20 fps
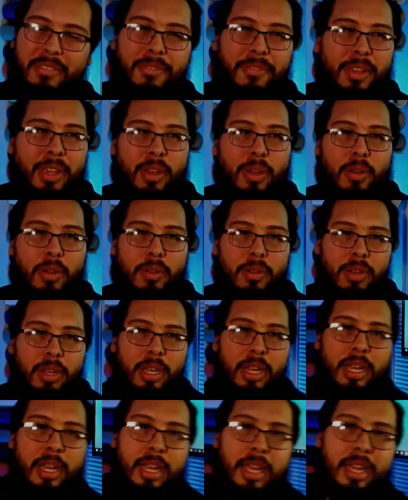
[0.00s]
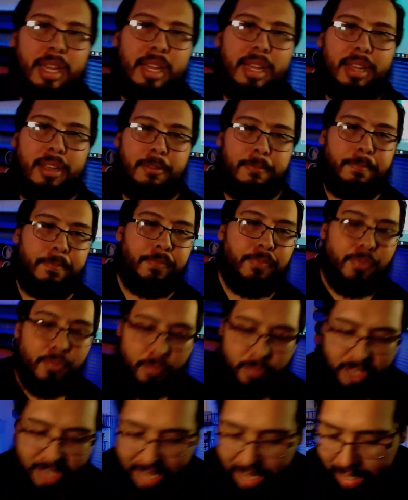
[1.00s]
feel.
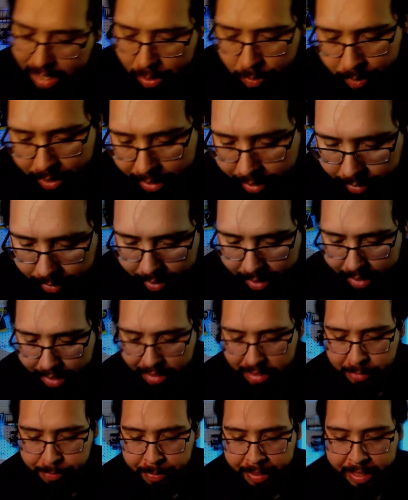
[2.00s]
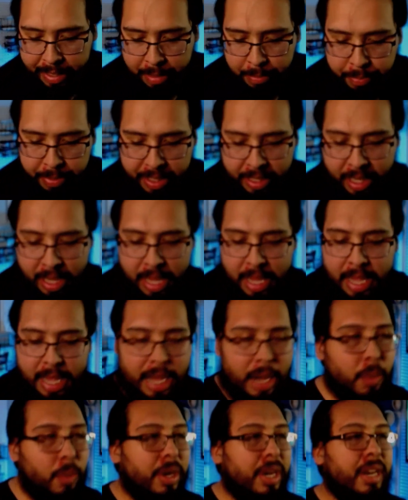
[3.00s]
I really don't know how to explain it, but
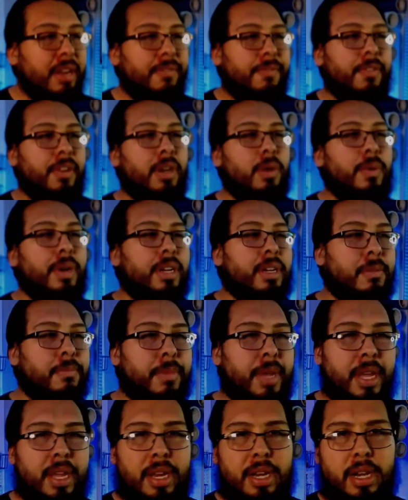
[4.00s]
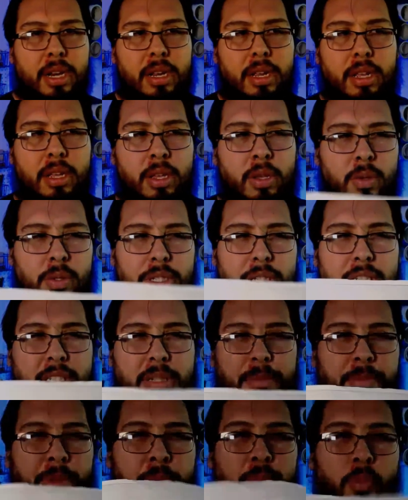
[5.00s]
I would definitely recommend using
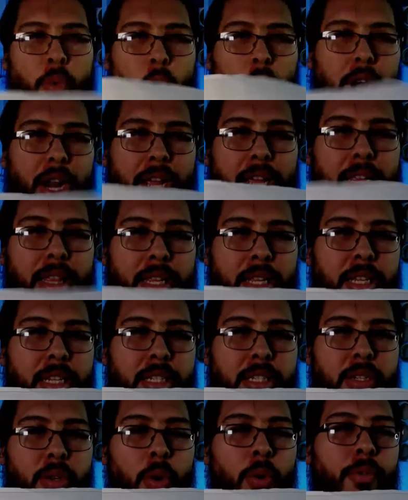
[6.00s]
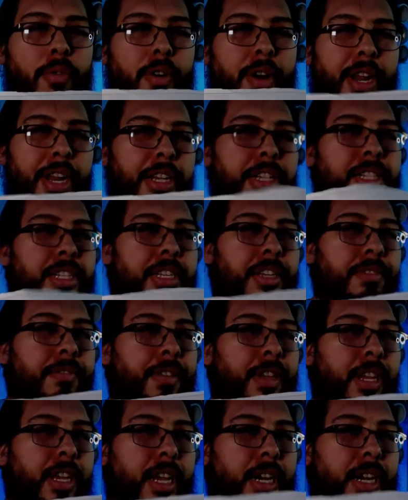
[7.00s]
something more like this over HTV.